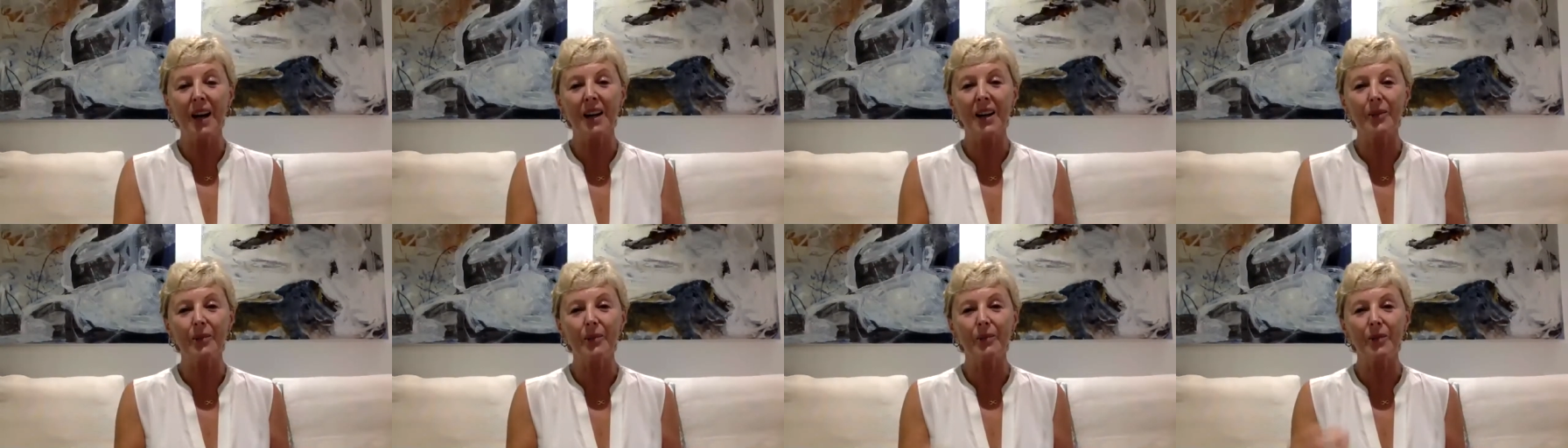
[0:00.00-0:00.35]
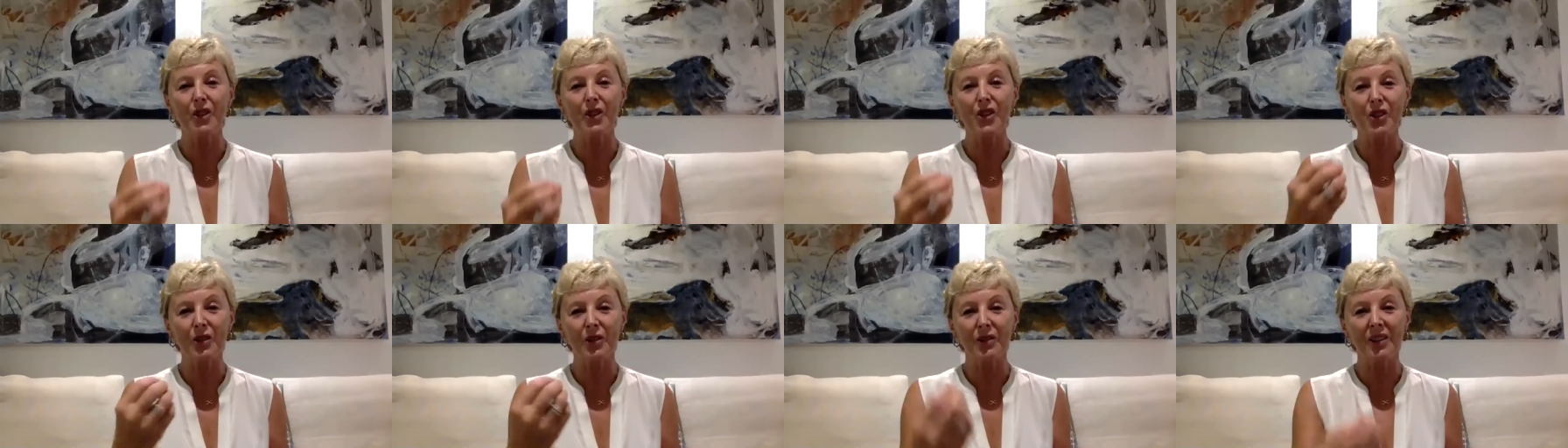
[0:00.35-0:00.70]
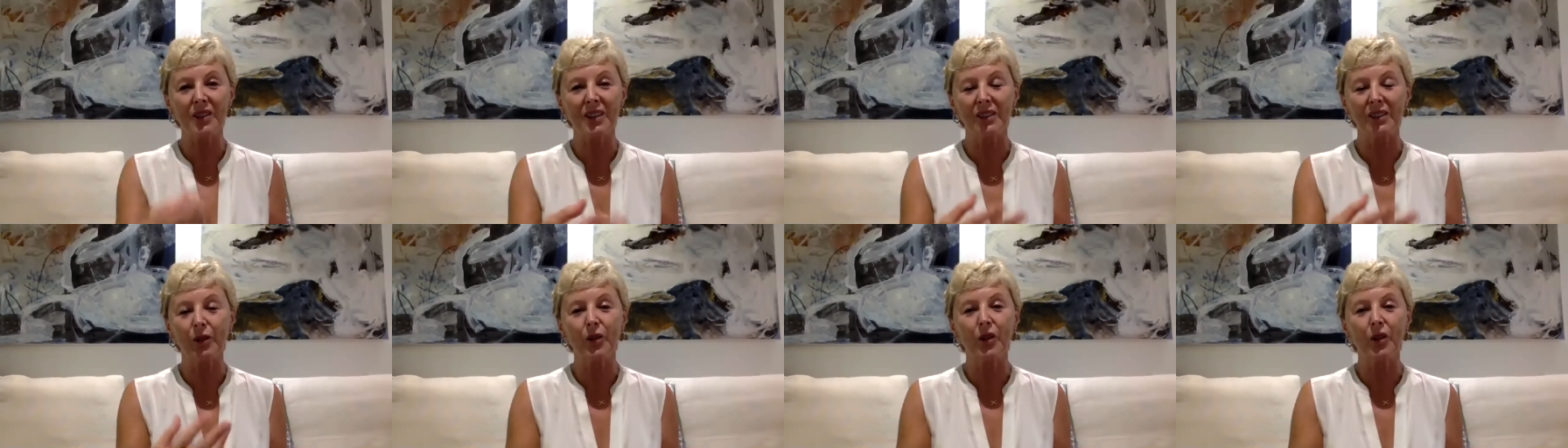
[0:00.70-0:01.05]
which you can
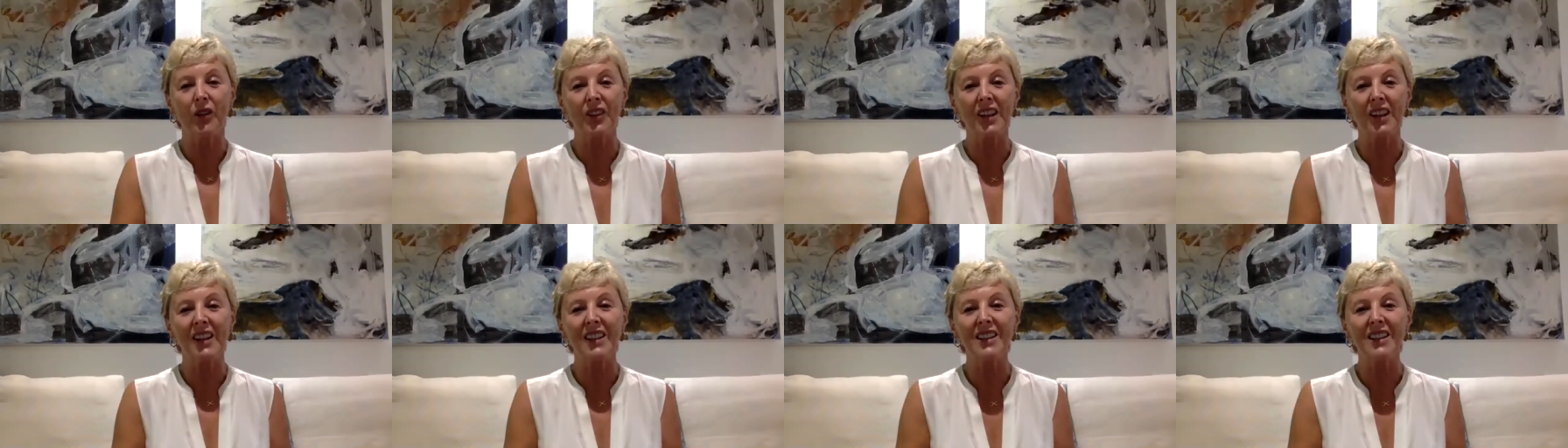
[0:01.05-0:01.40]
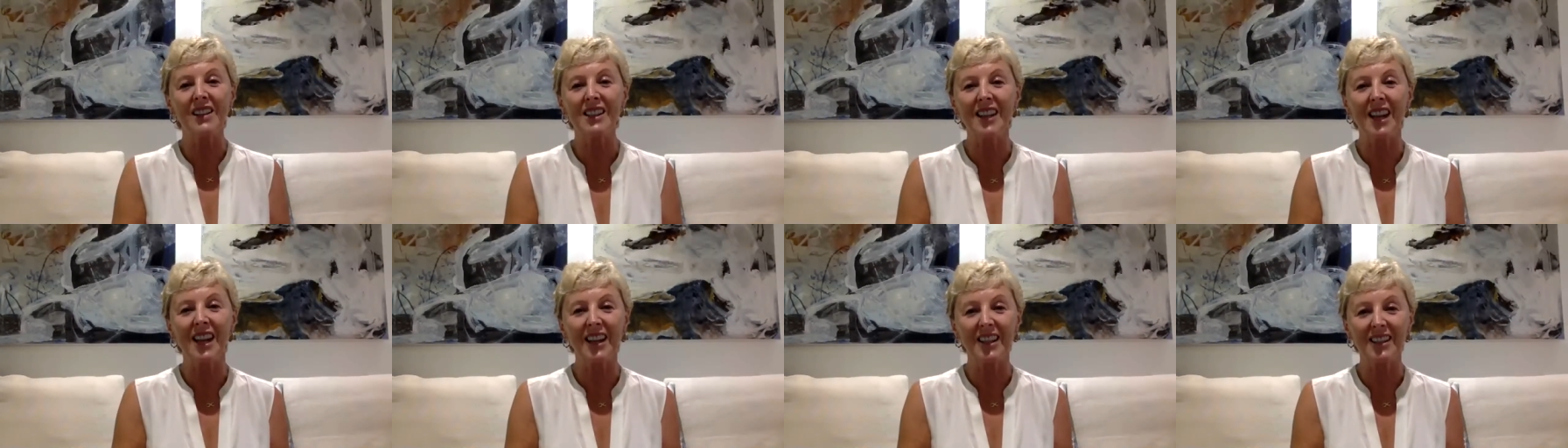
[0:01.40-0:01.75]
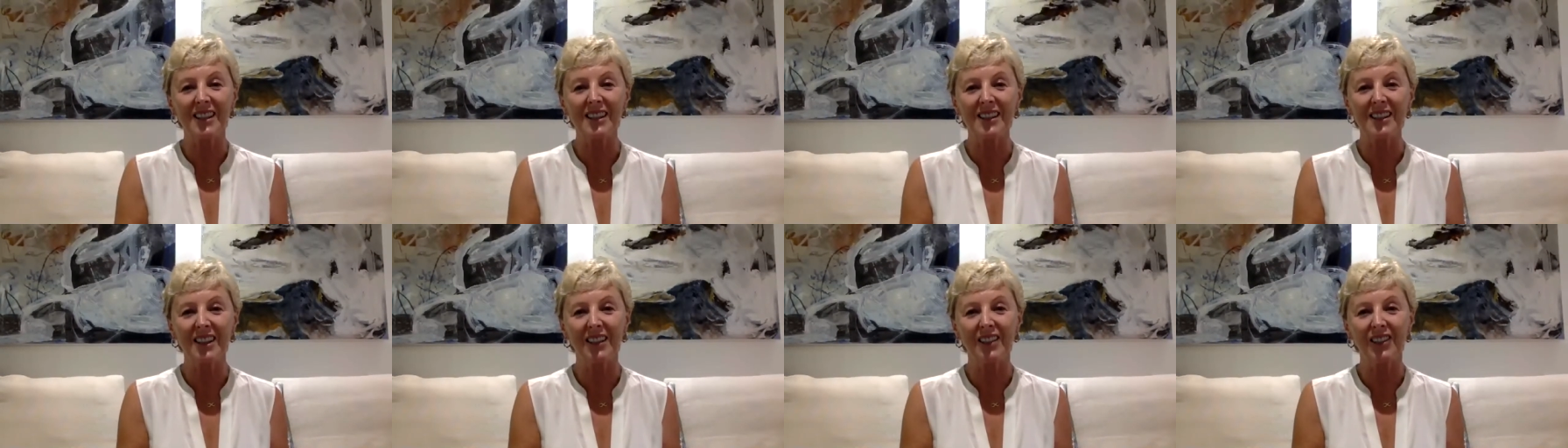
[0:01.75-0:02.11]
look on the internet
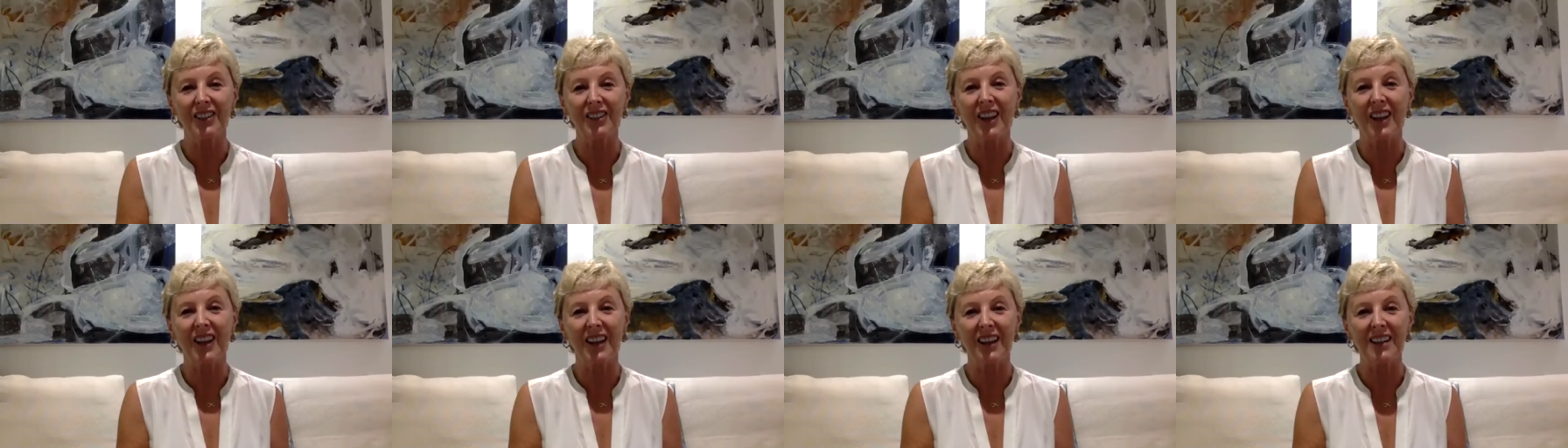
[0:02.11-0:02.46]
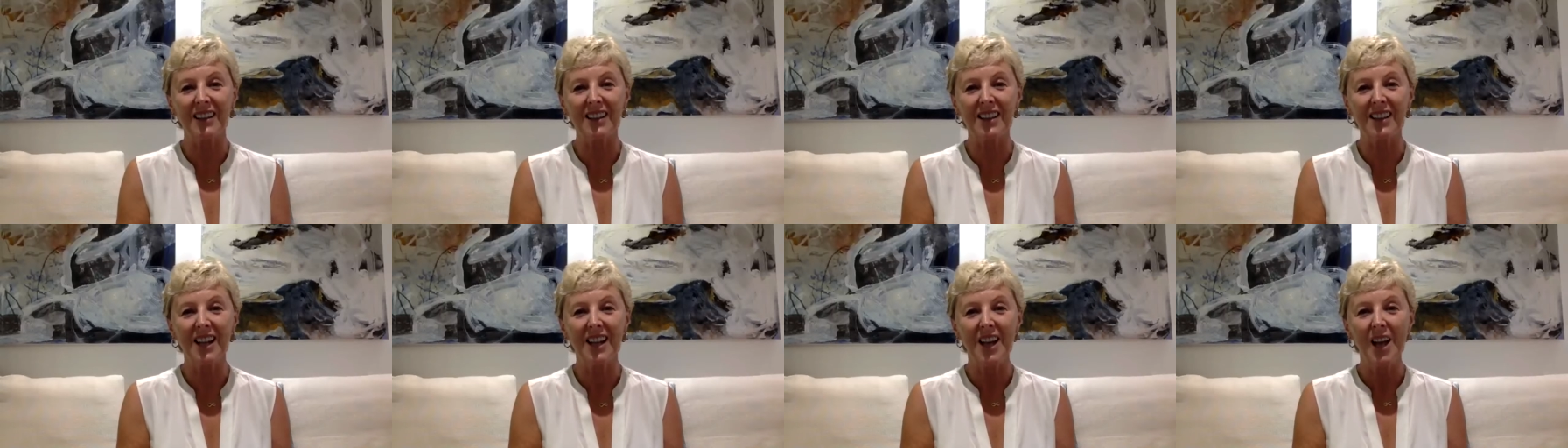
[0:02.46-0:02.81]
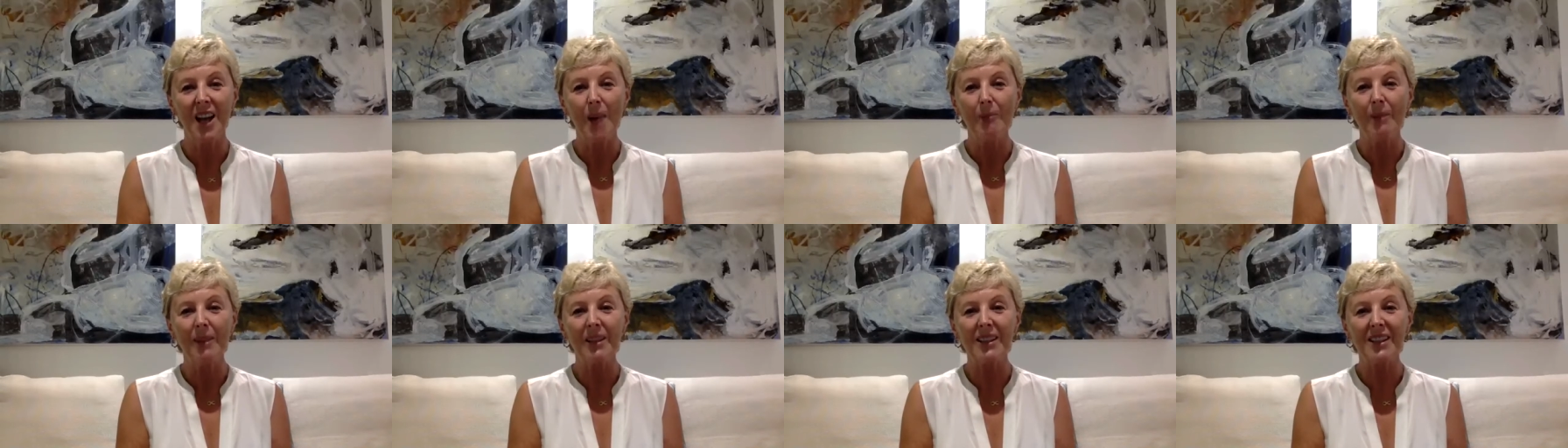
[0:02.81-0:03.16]
at that.
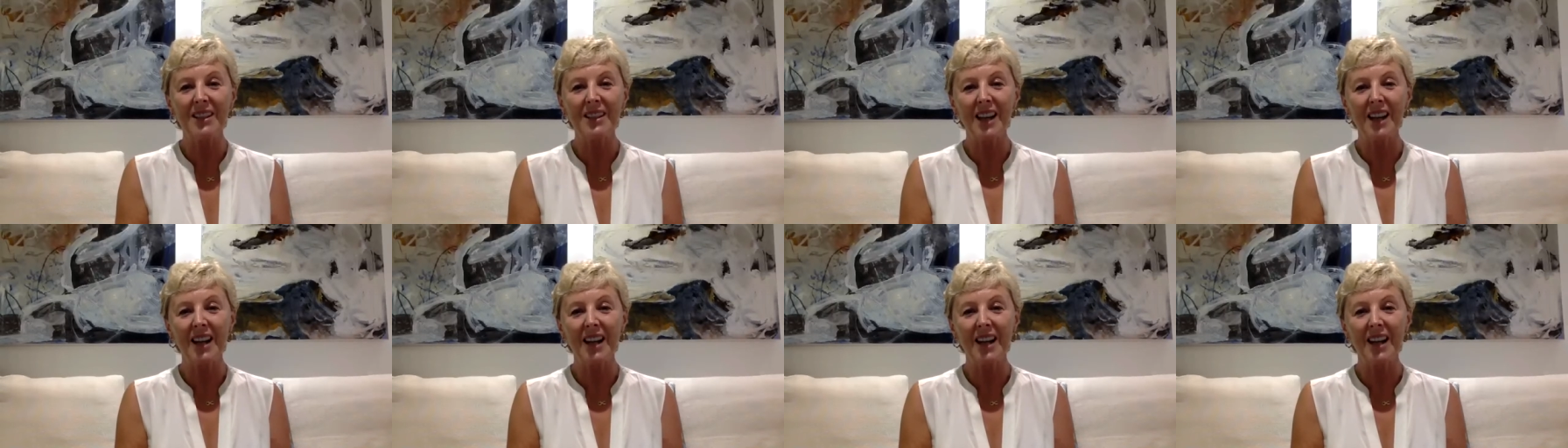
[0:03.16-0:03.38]
But